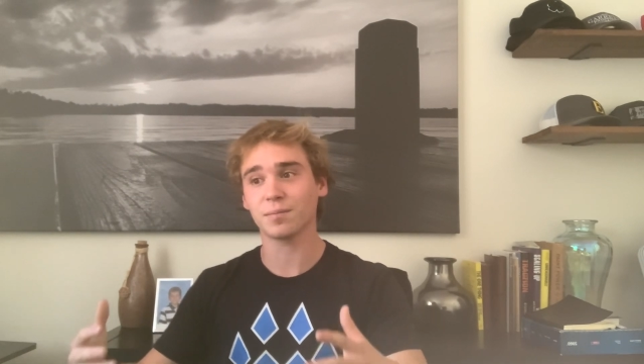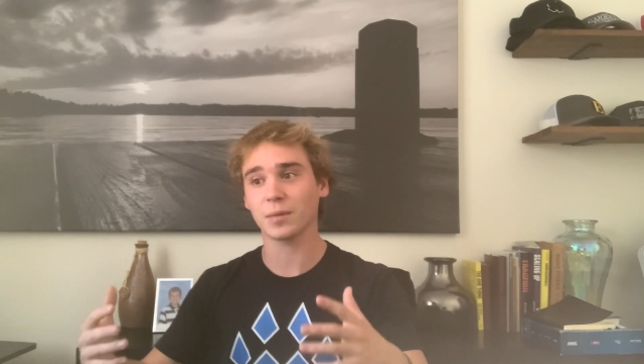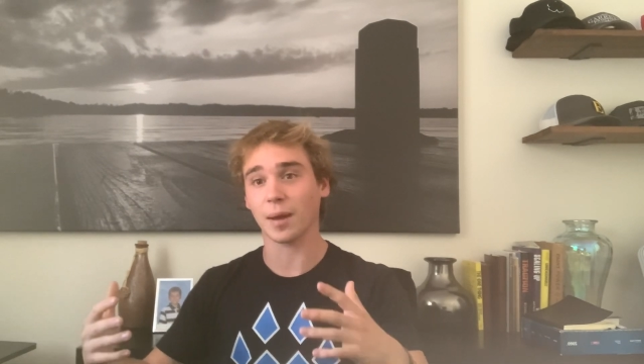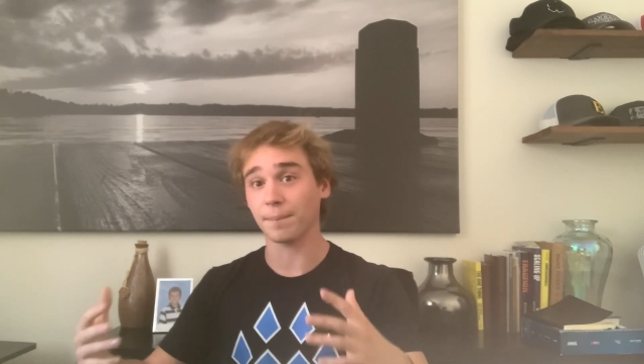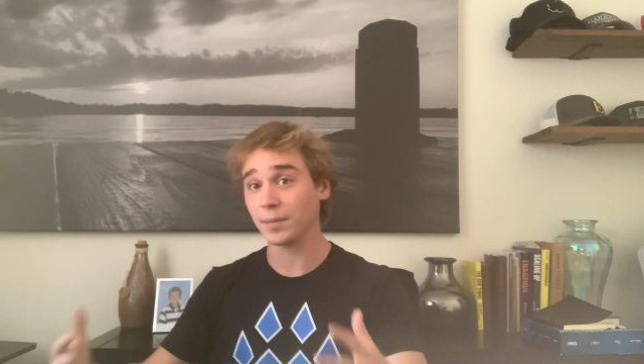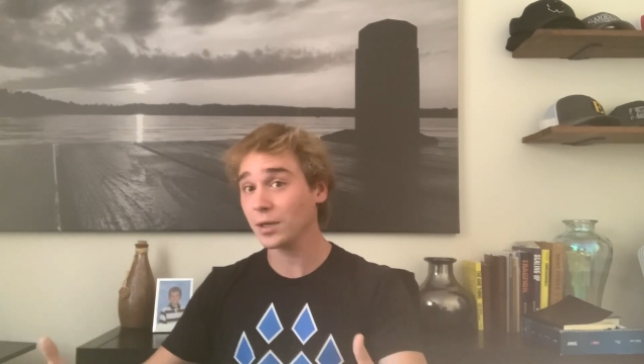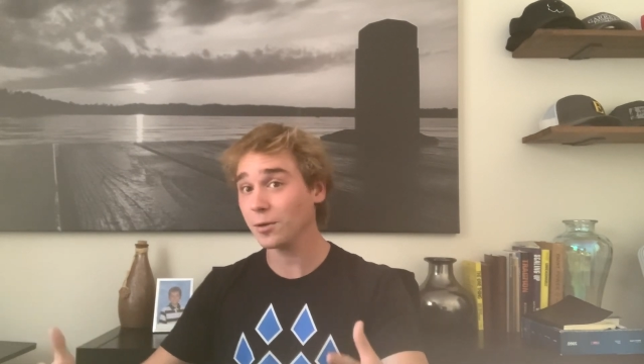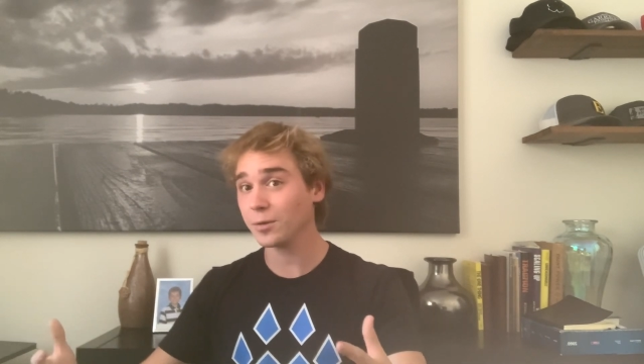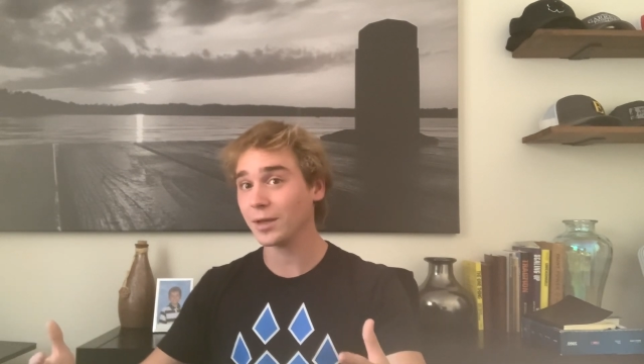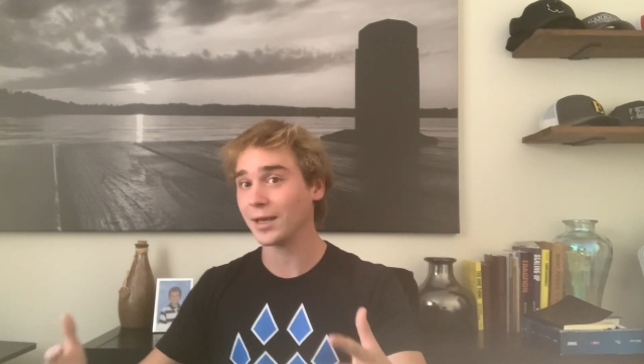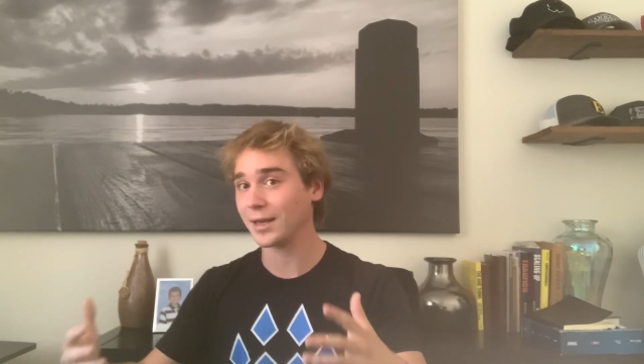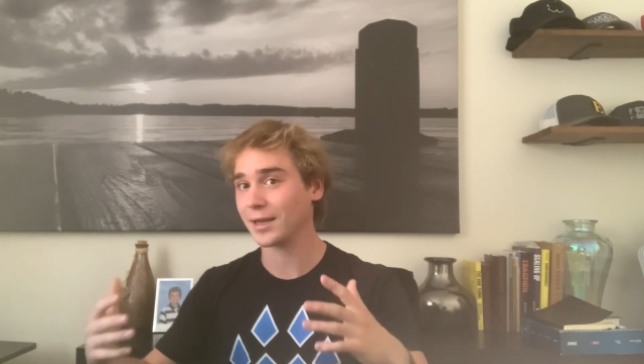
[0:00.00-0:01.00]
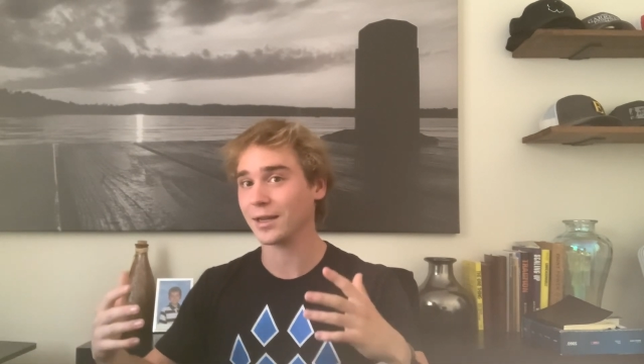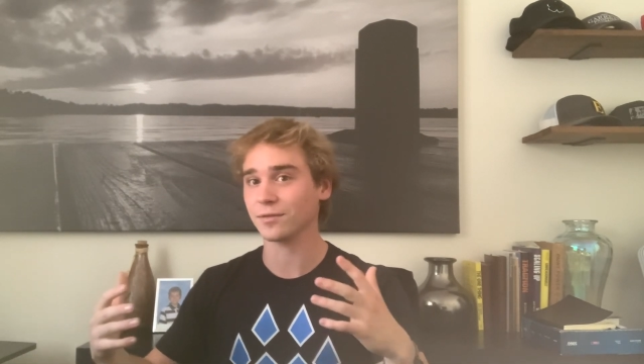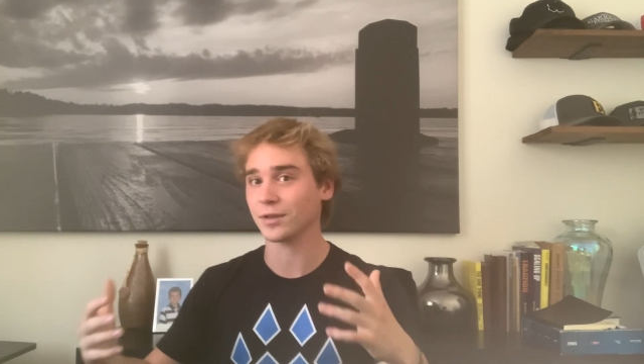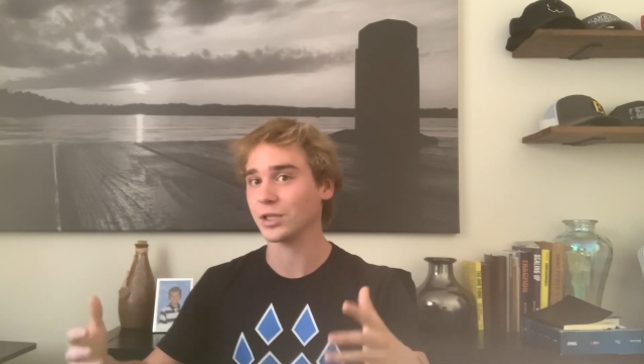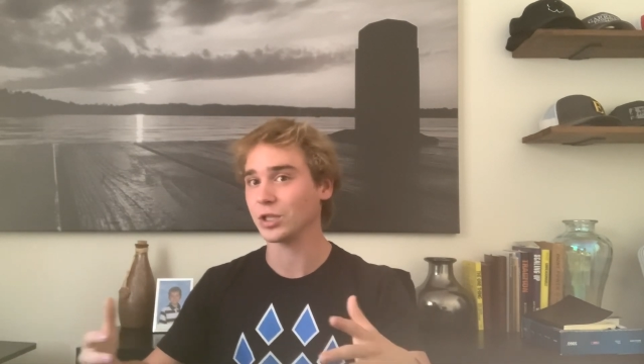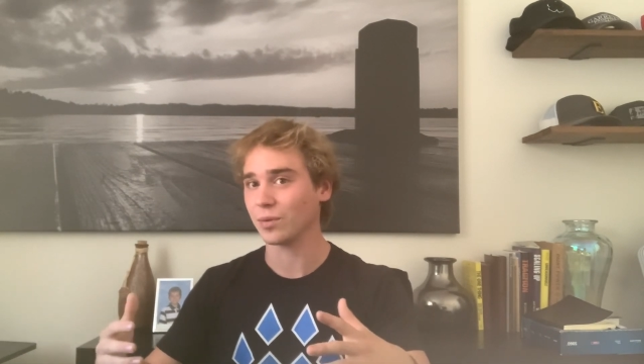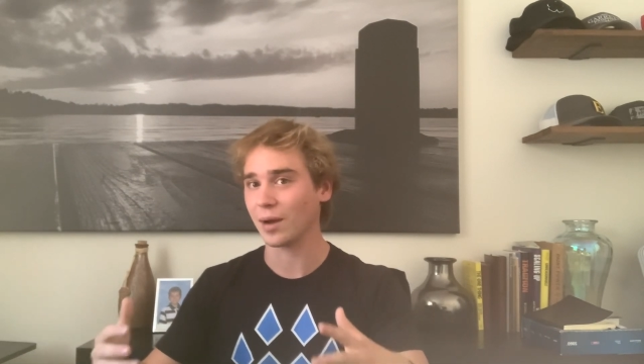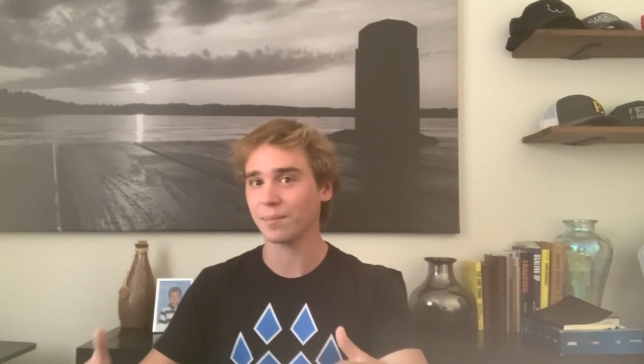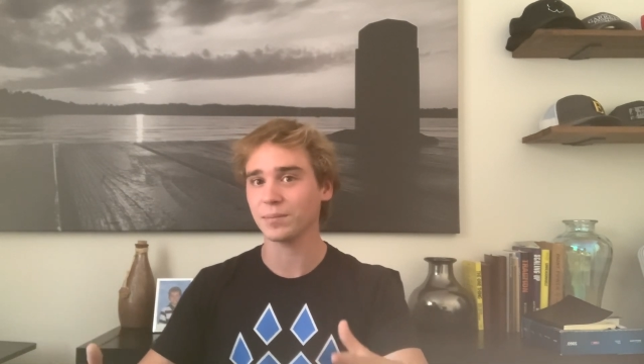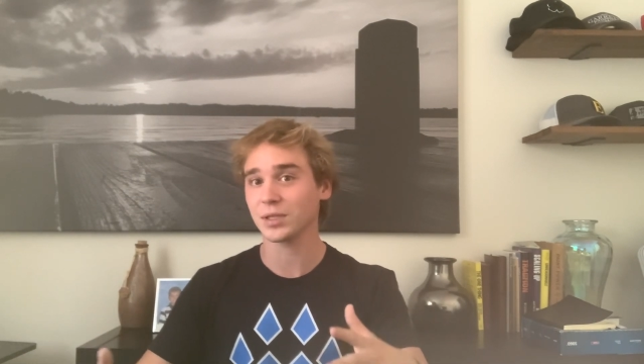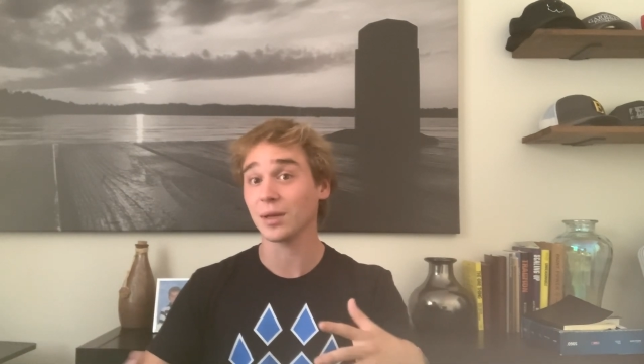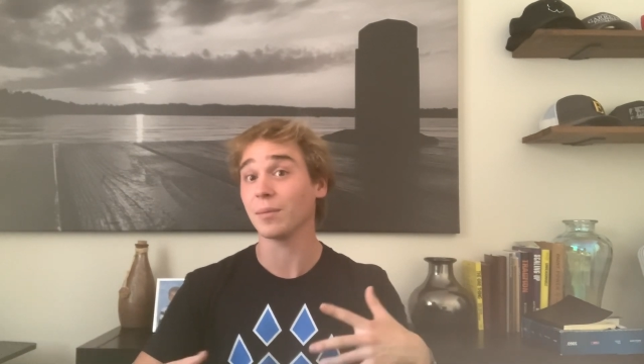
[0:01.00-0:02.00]
compute and it can run you up
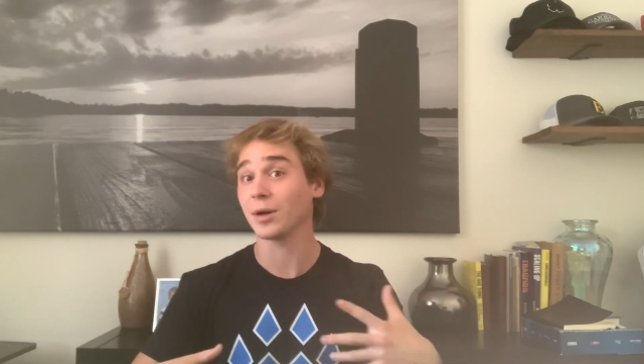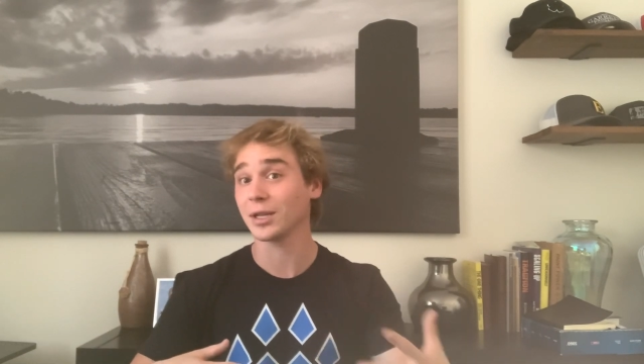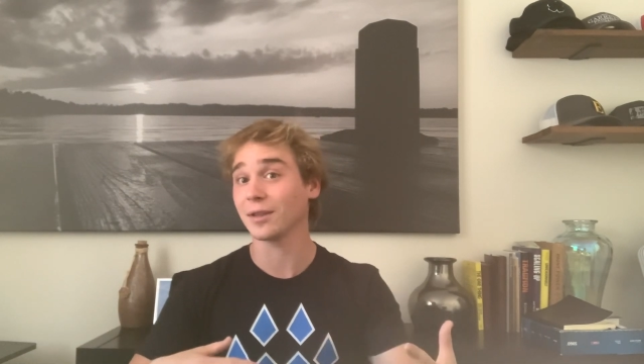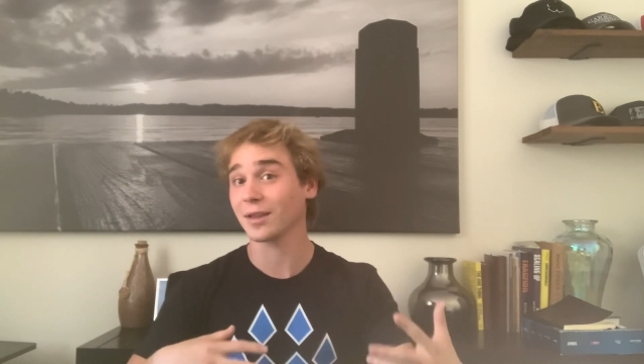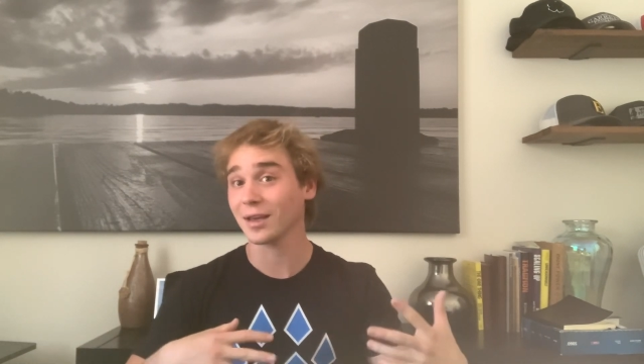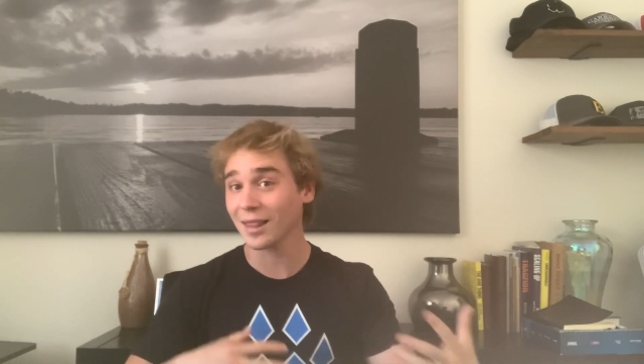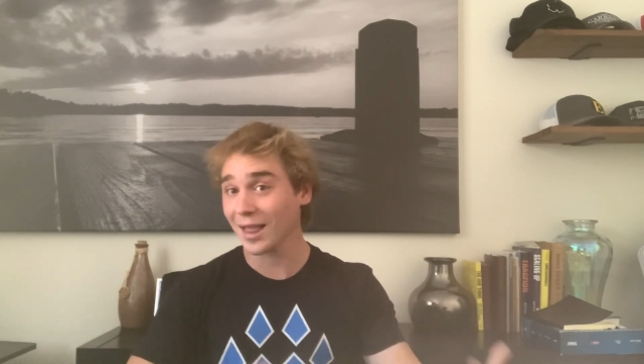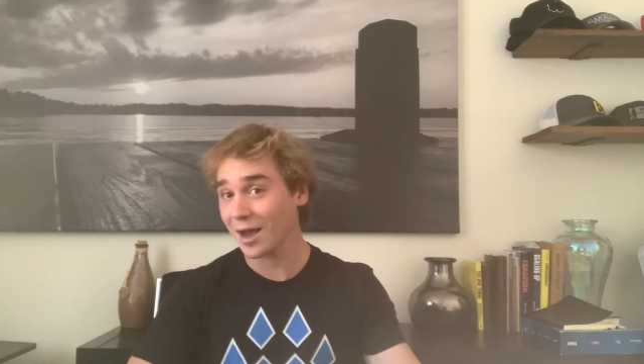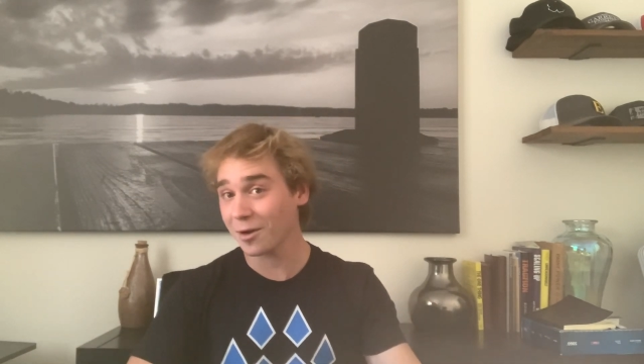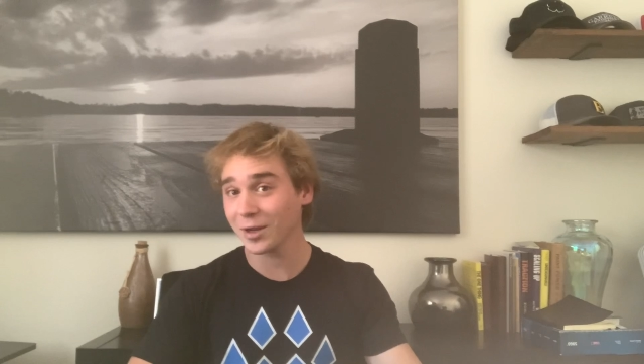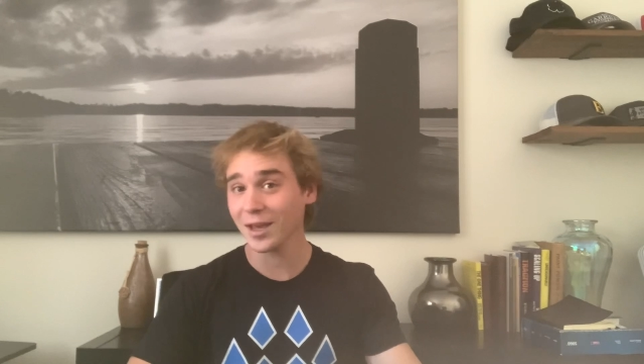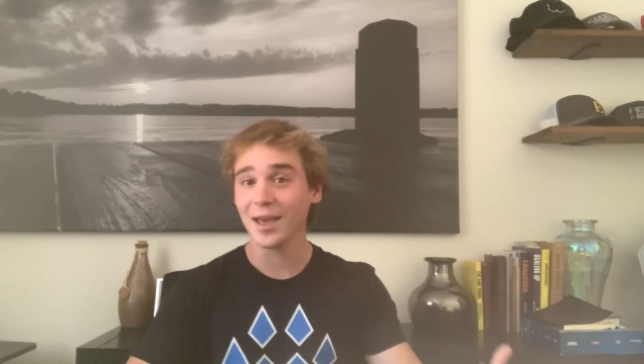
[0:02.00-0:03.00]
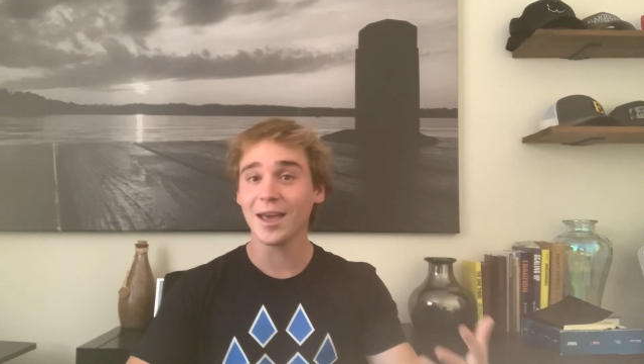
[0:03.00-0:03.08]
some money in the cloud.